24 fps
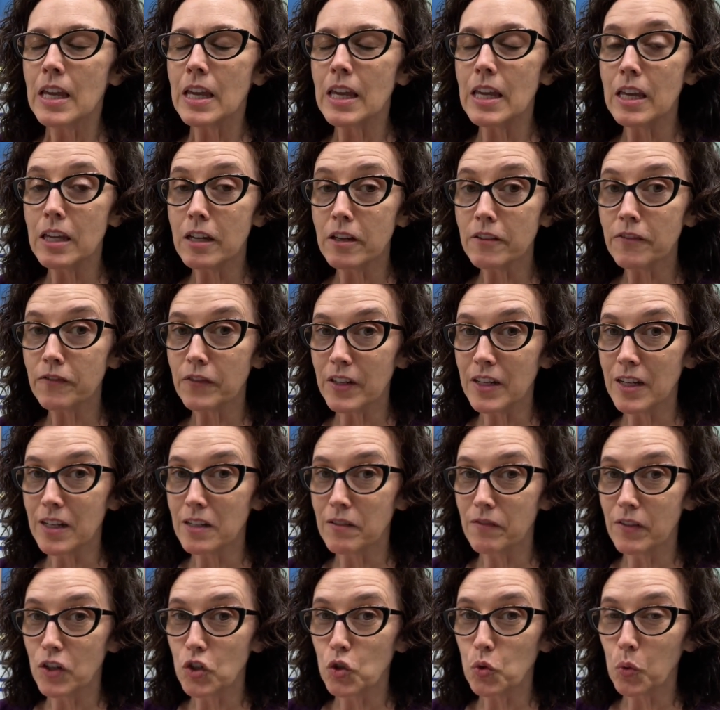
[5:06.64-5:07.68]
if an
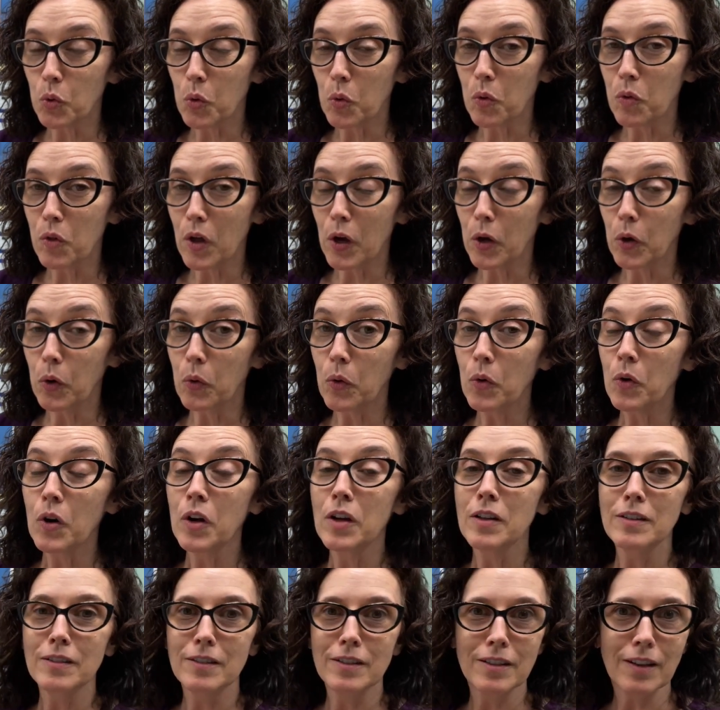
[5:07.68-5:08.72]
individual, though,
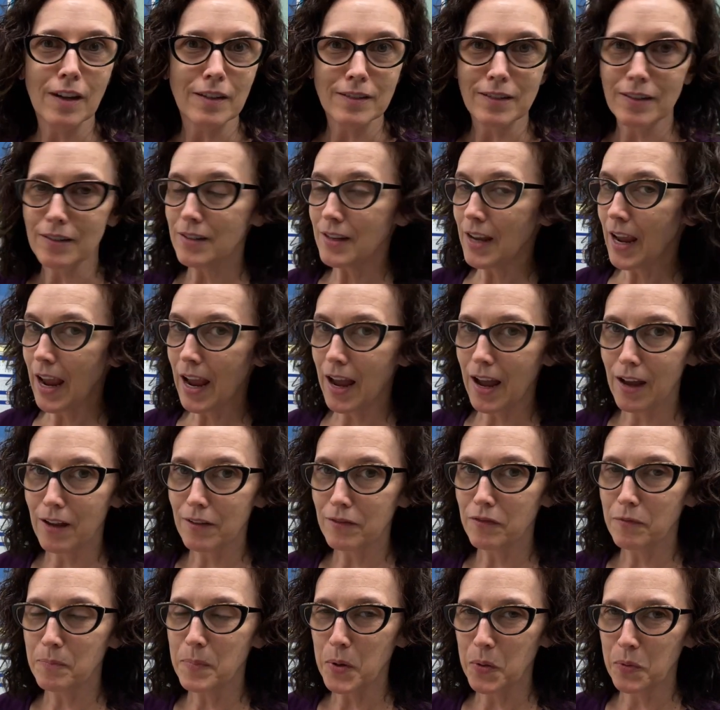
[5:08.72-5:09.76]
doesn't
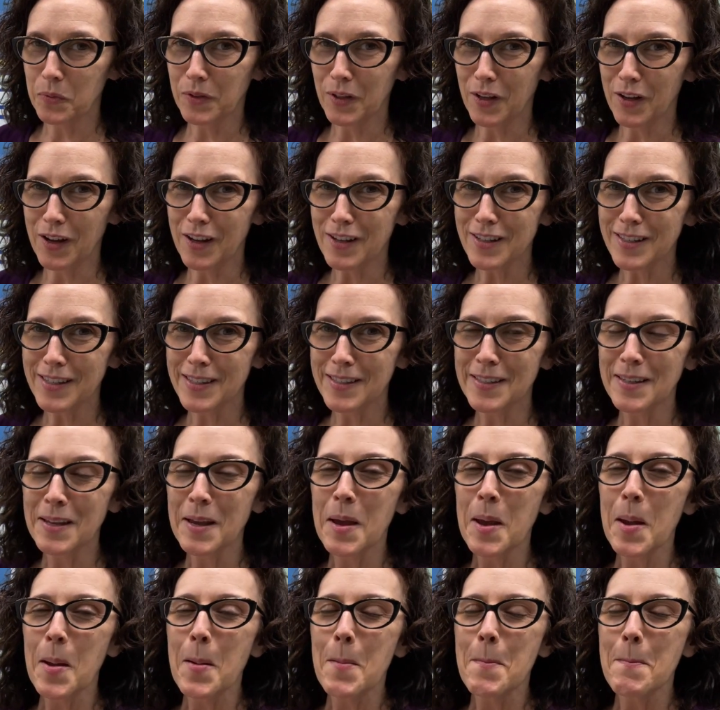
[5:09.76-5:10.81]
have bone loss,
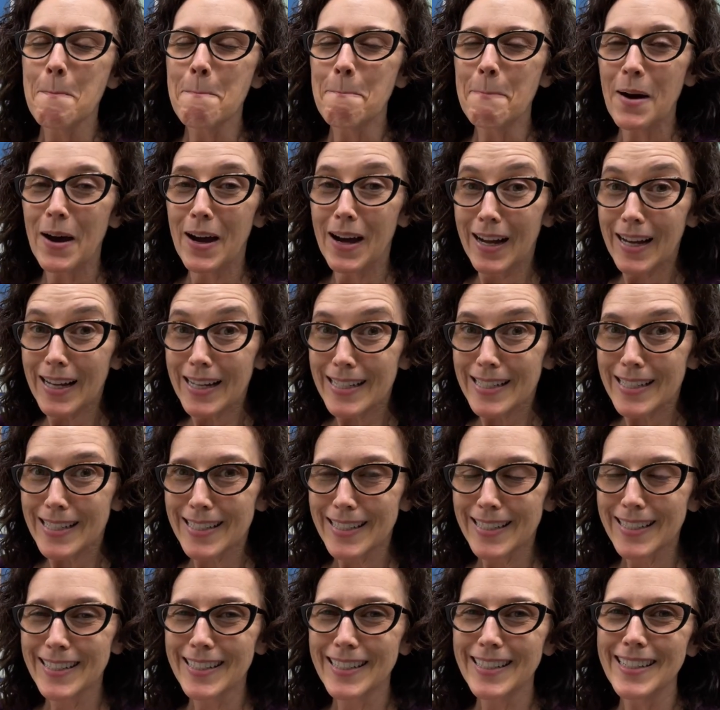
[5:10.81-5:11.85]
but
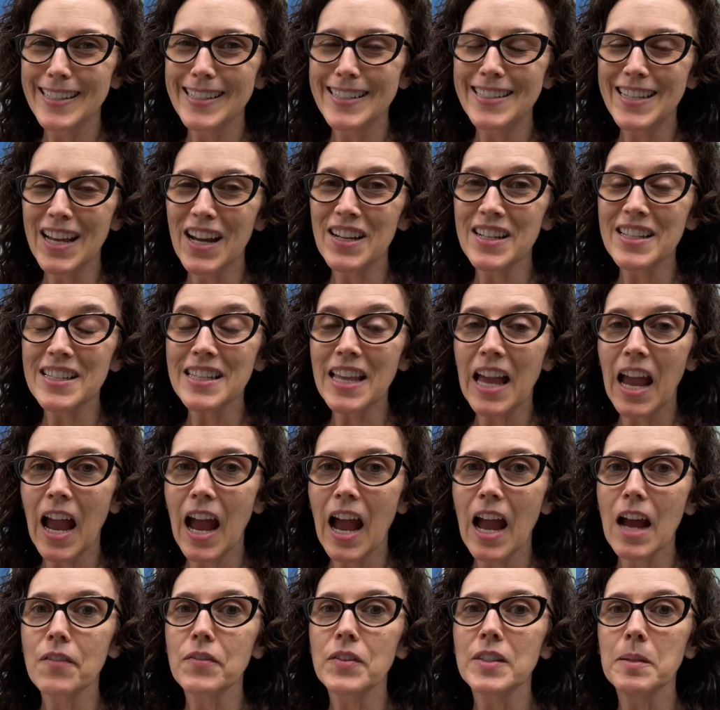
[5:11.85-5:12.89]
does
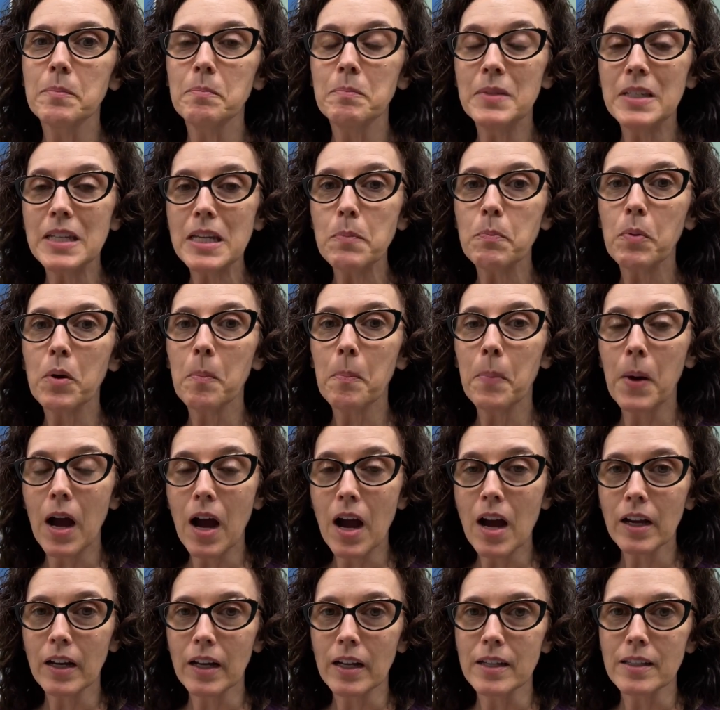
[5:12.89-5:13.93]
have some deeper
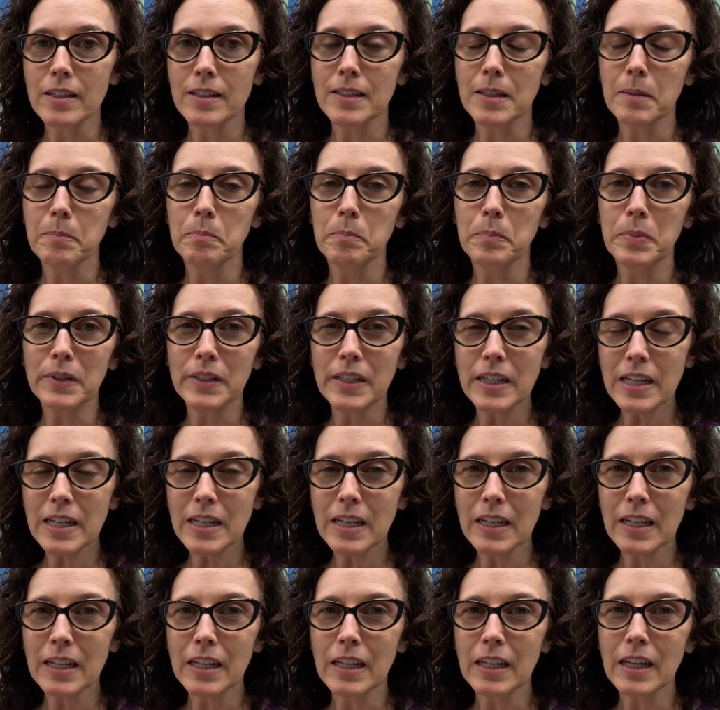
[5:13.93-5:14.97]
pockets, some
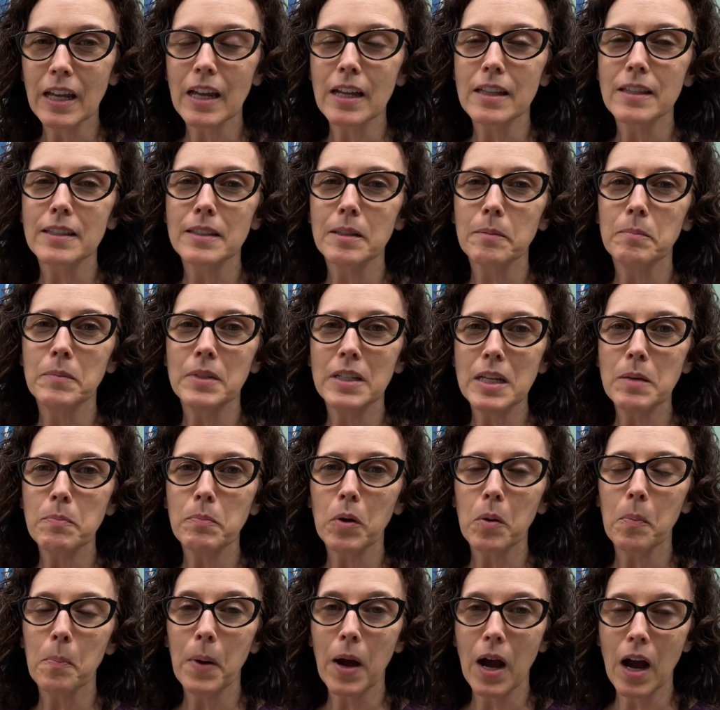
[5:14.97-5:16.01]
bleeding and some deeper
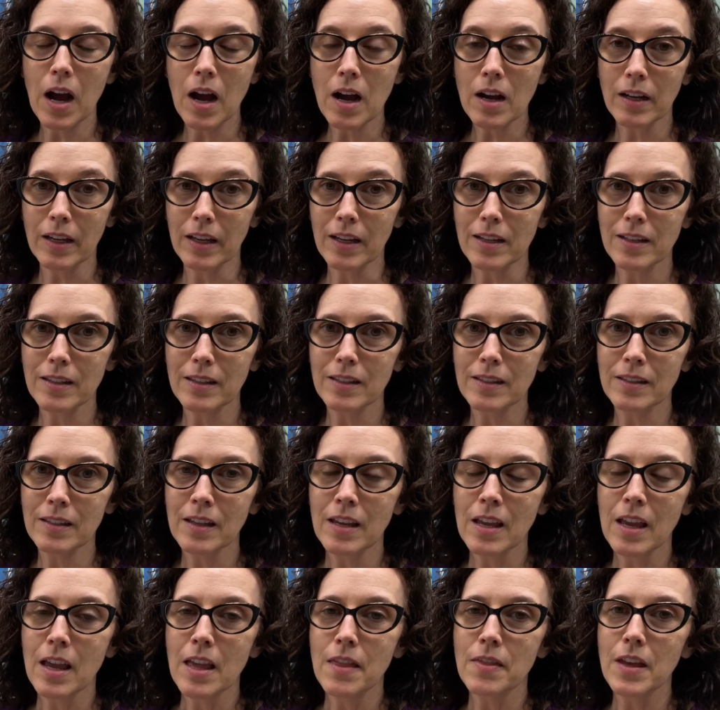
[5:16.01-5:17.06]
pockets,
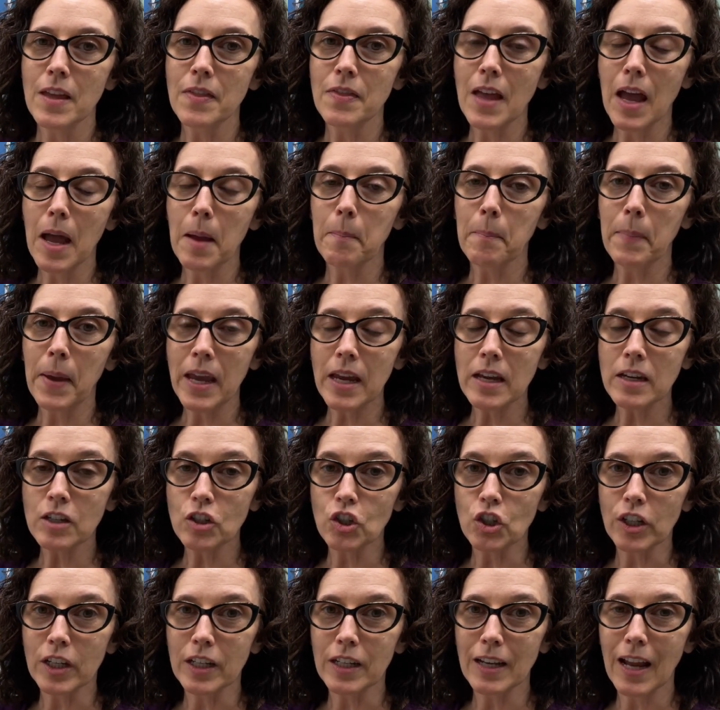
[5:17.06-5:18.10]
then that
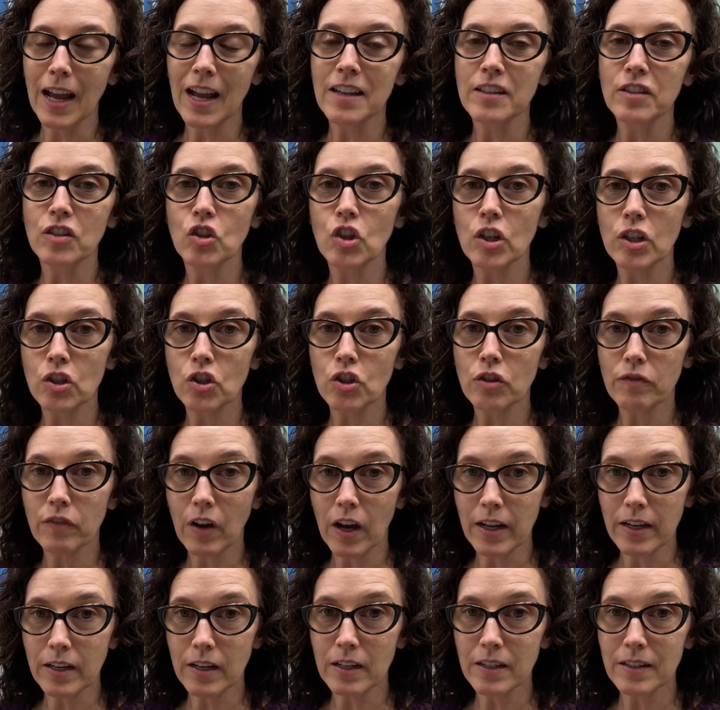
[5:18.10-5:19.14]
patient has
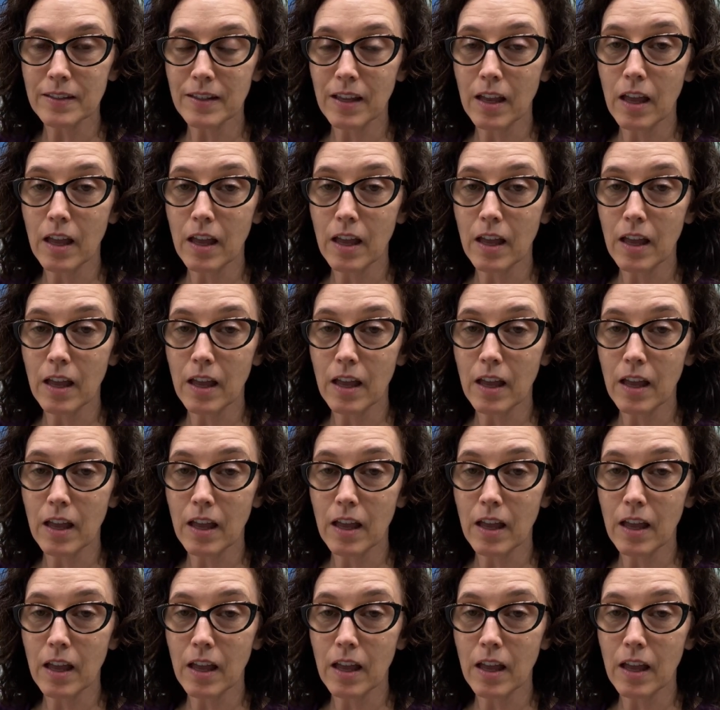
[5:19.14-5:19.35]
gingivitis.